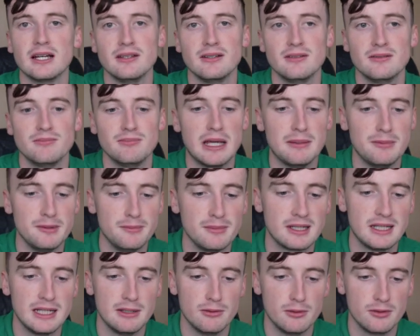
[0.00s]
maybe
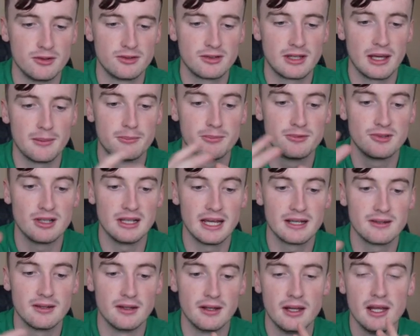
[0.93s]
McLean will just get
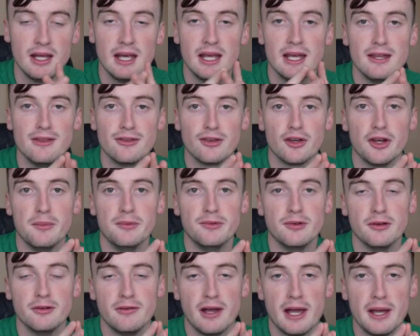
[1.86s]
selected in terms
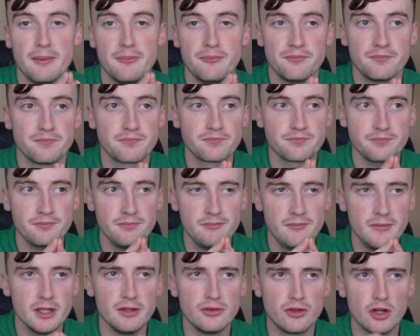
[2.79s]
of
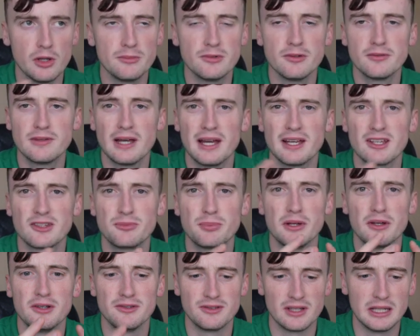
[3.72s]
that
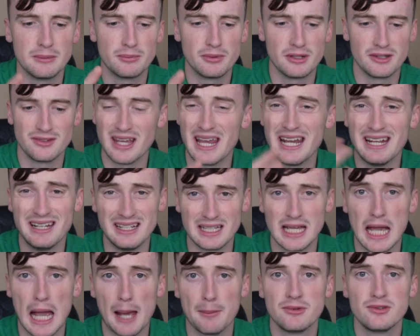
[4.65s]
experience that he brings. 80
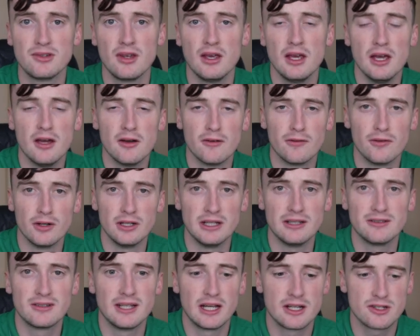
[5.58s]
caps for the
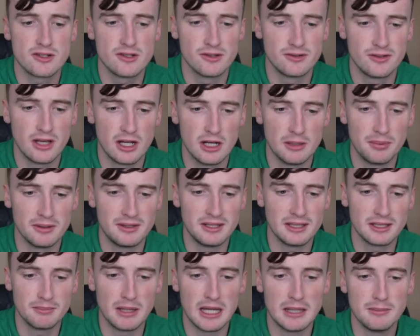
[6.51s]
international setup. I
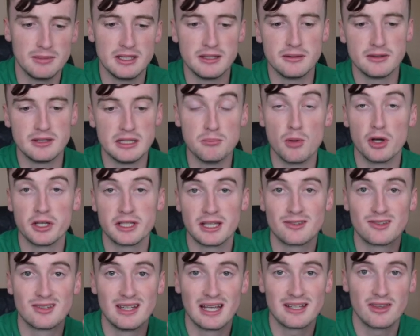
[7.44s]
think maybe he might get
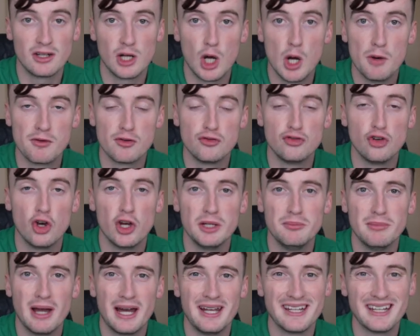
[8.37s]
selected over Ryan
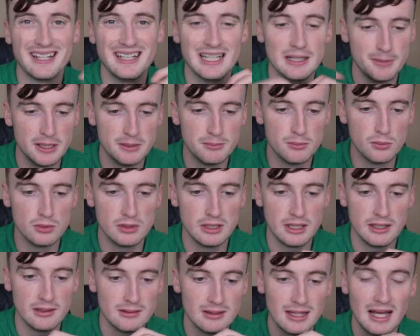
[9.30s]
Manning, a little
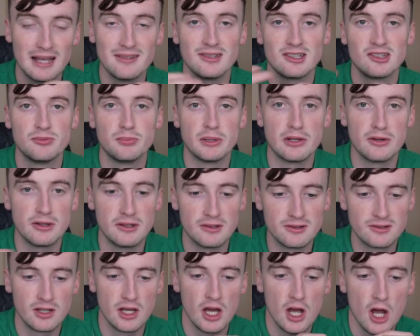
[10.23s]
bit less
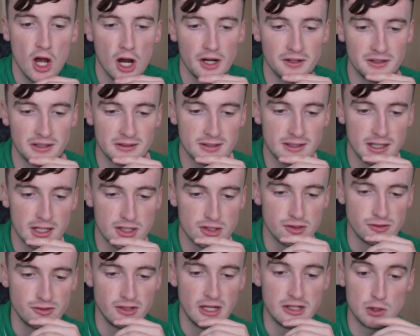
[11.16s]
experienced on the international
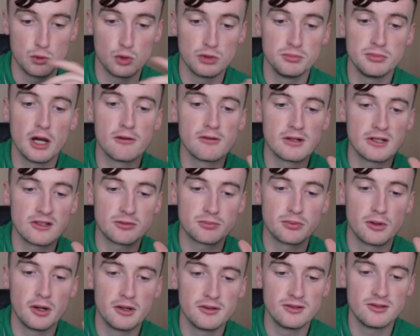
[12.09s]
stage. I wouldn't be overly
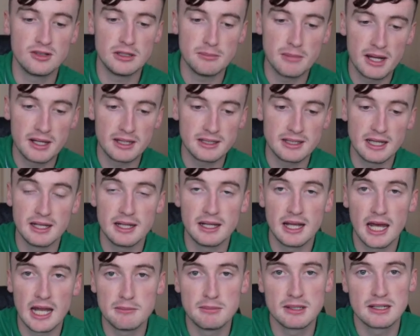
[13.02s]
surprised to see Manning get in
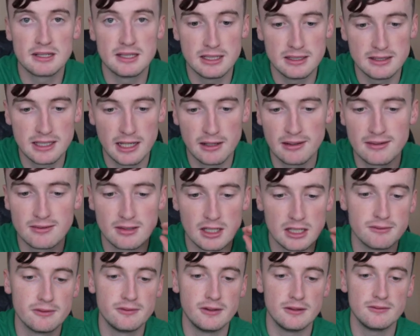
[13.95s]
ahead of McLean now. That's kind
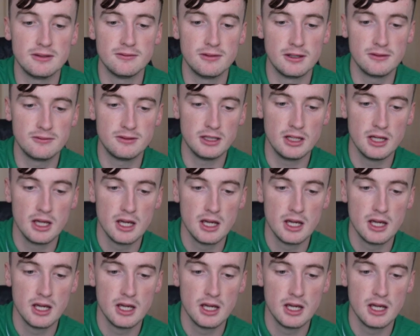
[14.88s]
of a 50-50,